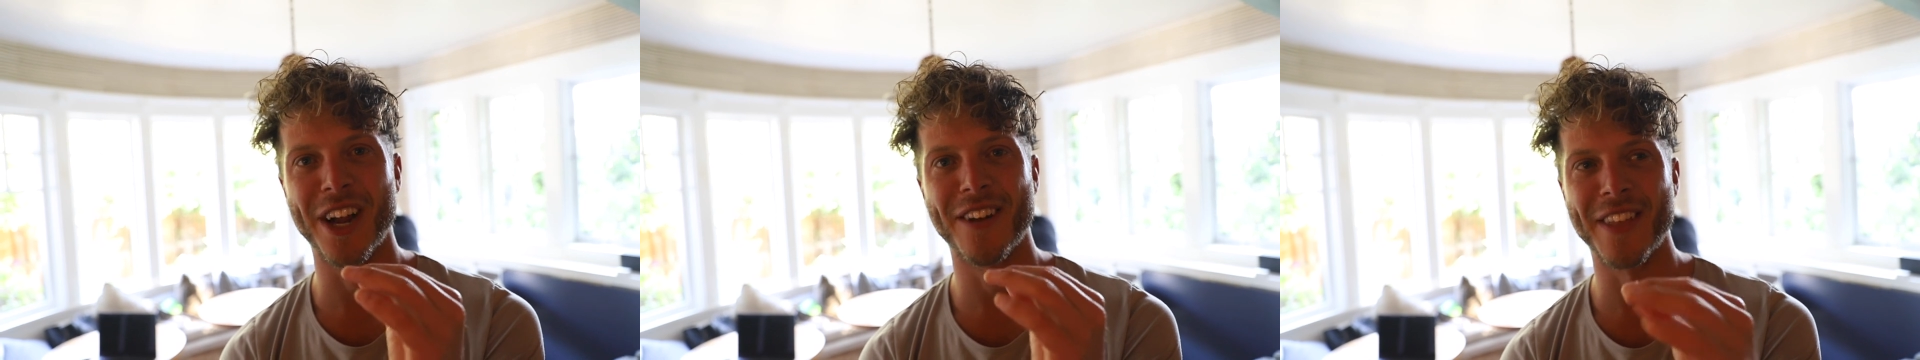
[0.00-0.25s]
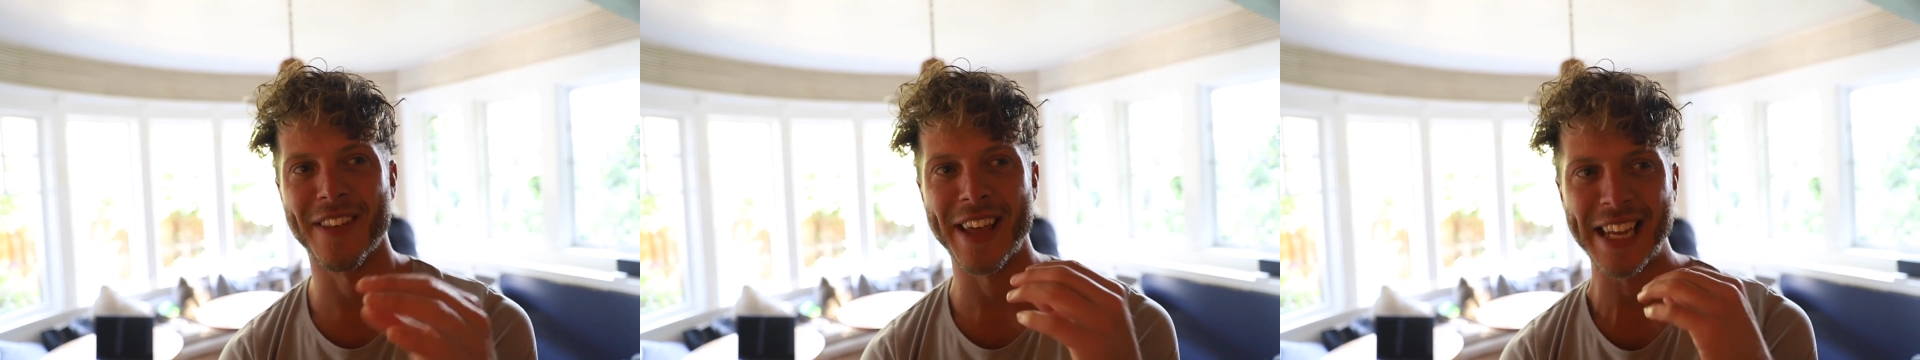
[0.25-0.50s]

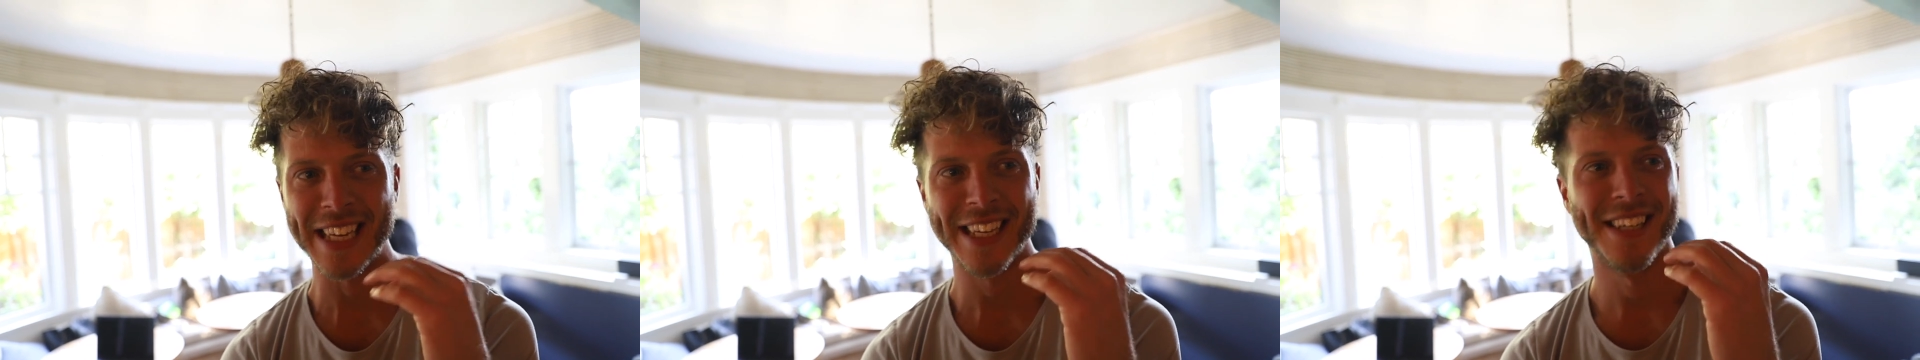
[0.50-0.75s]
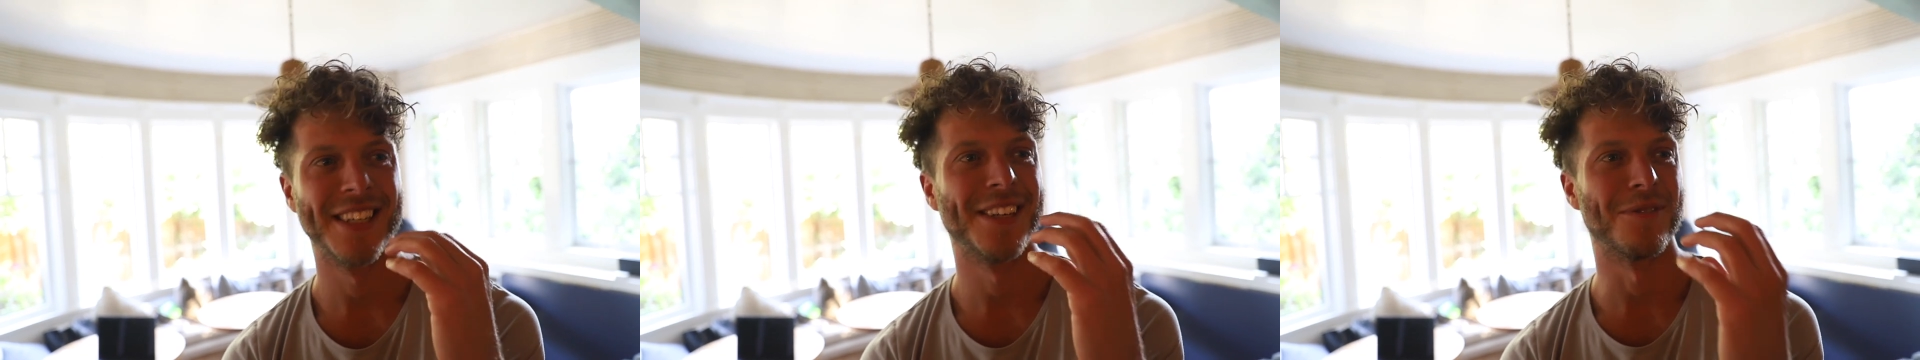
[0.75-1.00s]
air that like
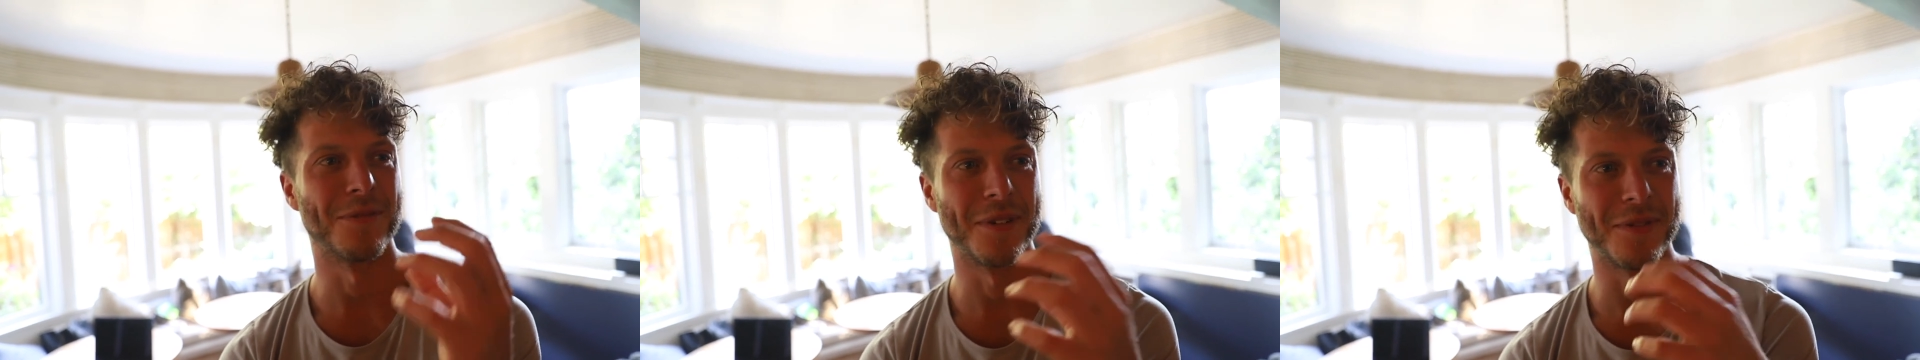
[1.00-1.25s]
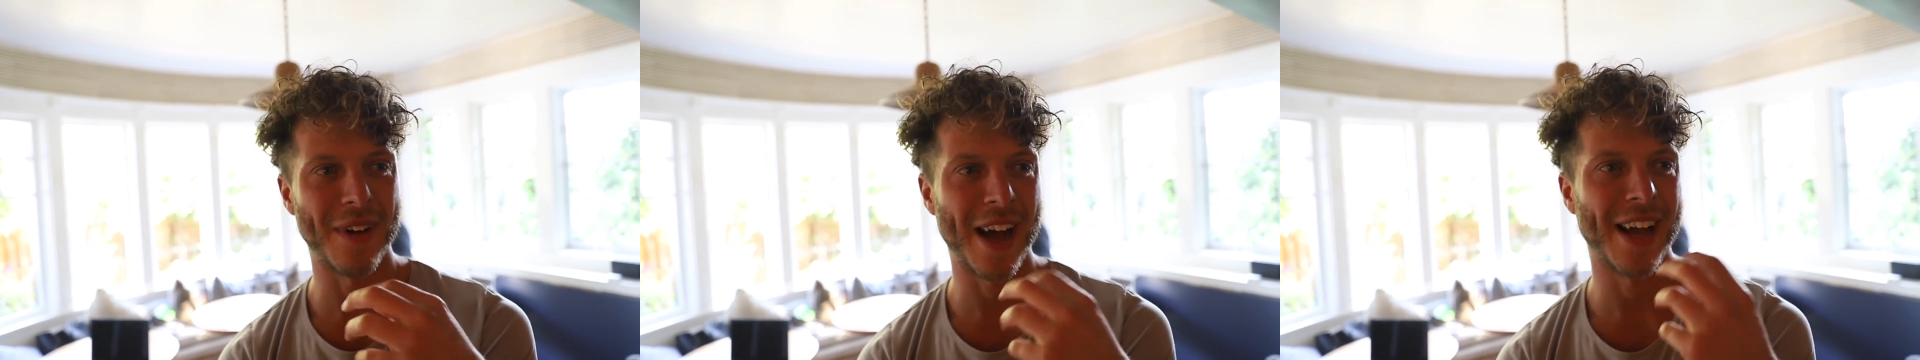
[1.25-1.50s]

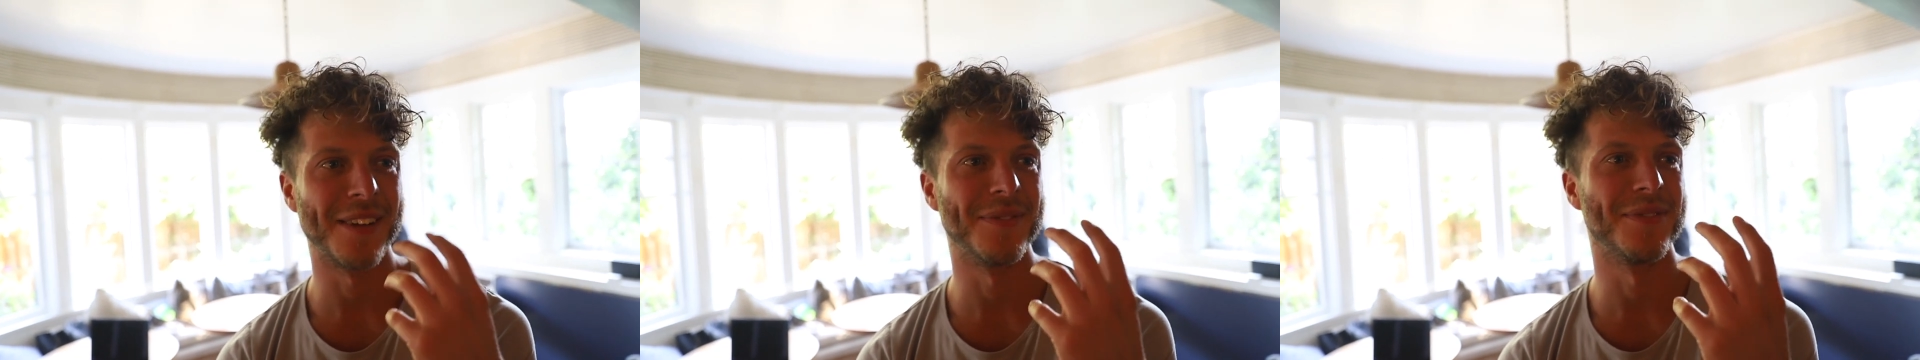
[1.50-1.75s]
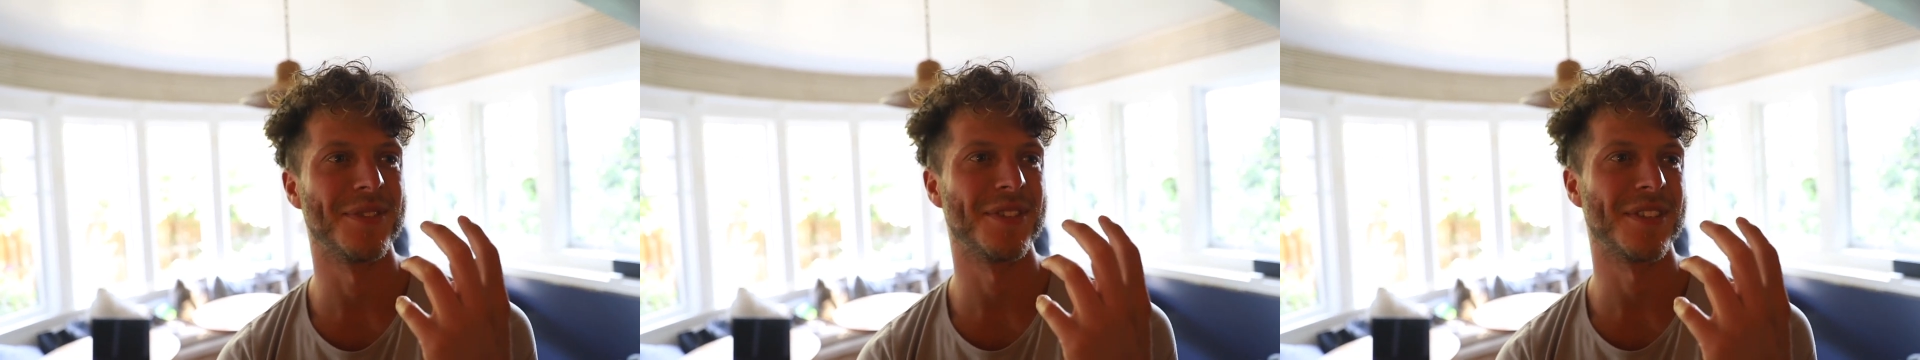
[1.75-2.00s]

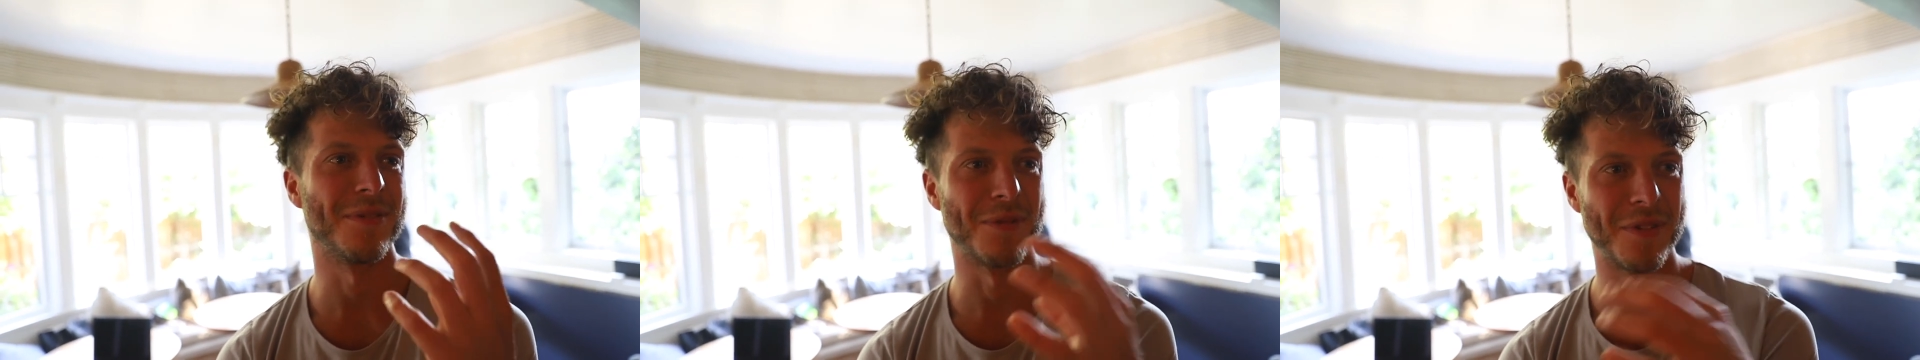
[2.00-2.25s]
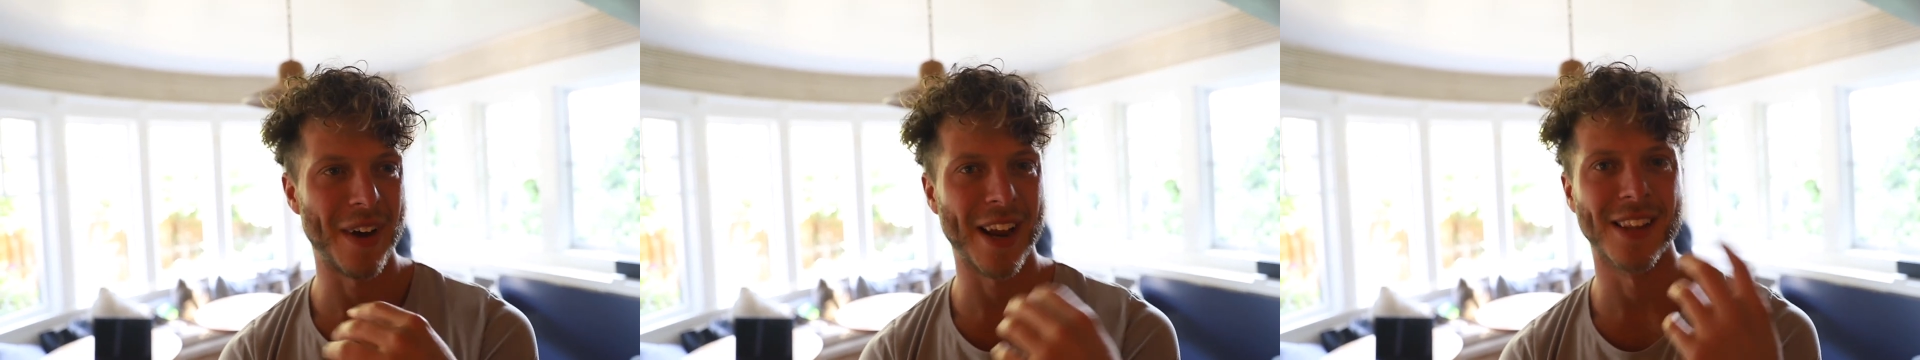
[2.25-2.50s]
revives and
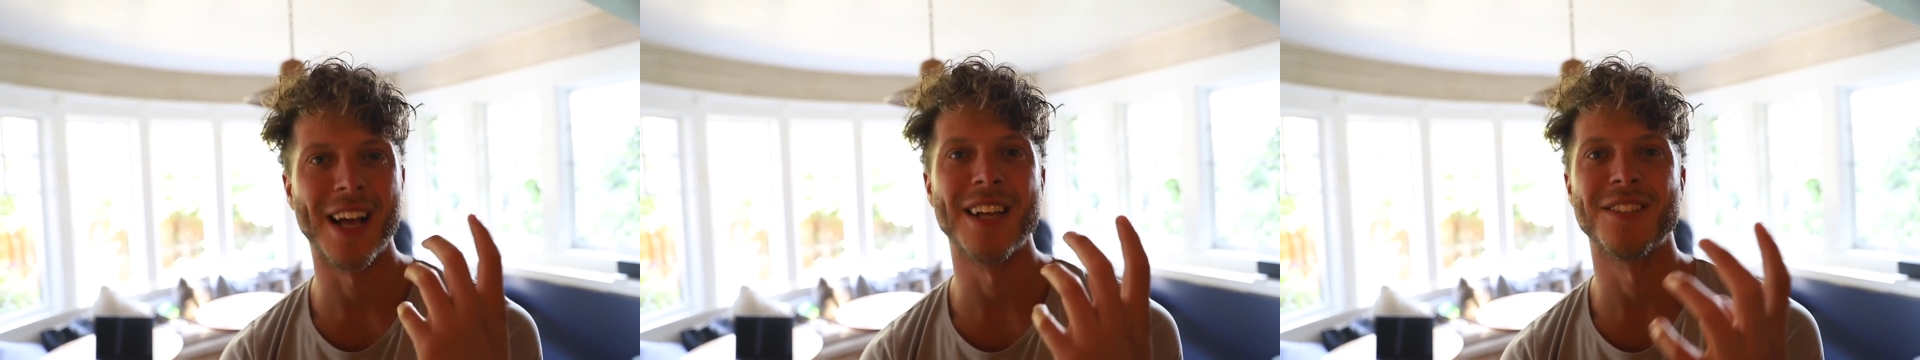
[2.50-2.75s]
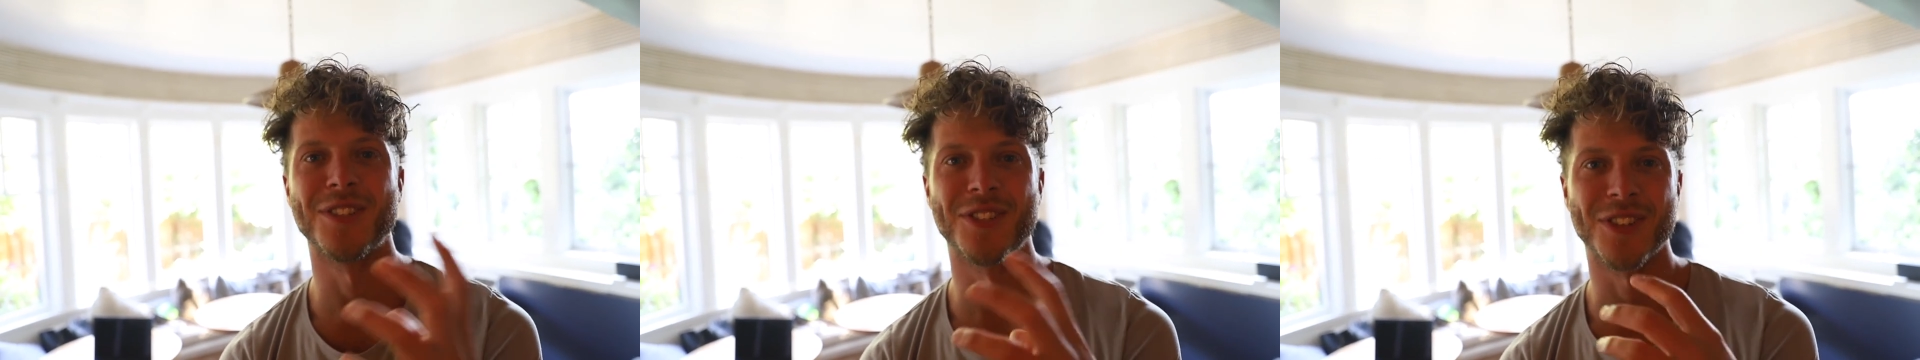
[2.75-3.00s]

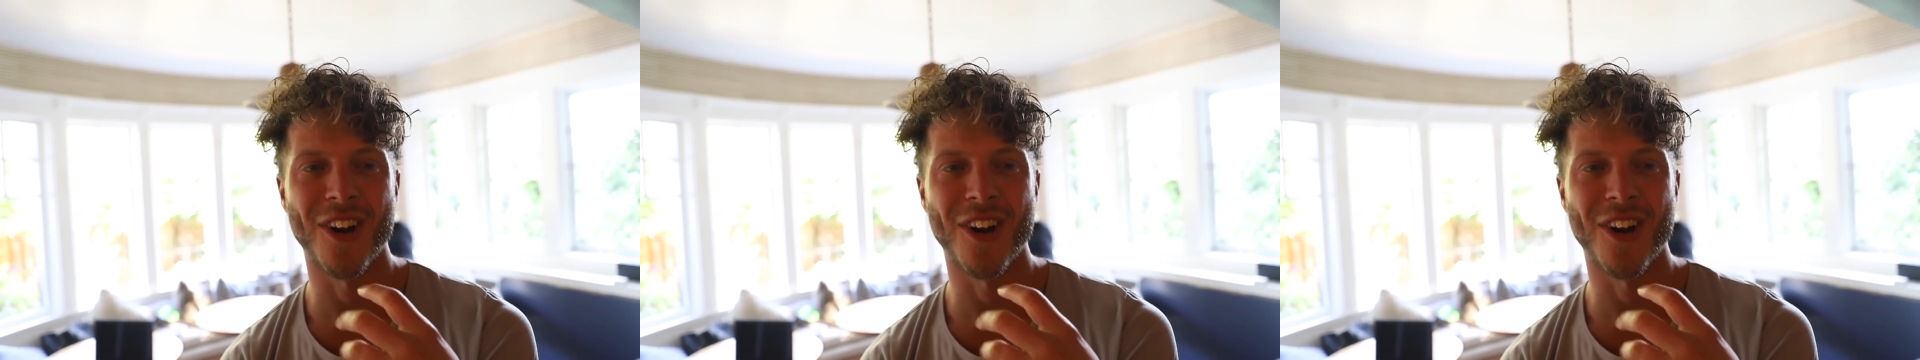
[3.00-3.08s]
revitalizes